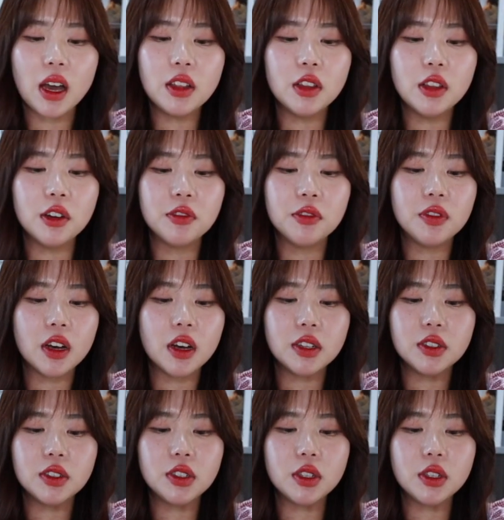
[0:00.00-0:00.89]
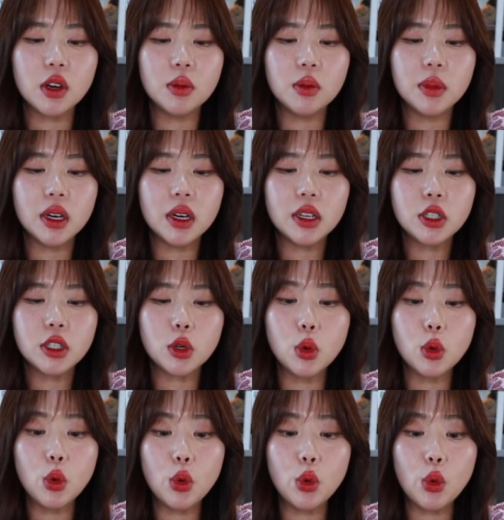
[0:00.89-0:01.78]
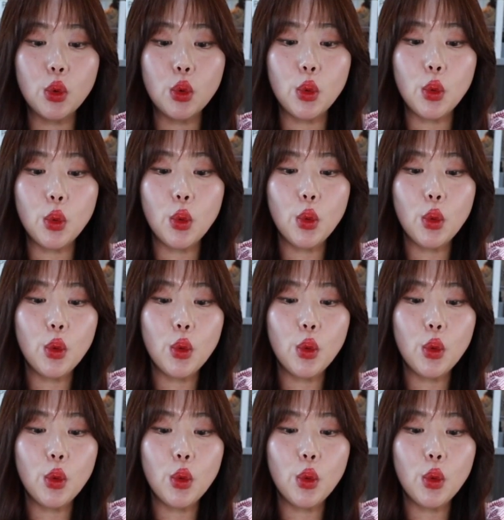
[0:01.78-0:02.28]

I love flan so much. Ooh.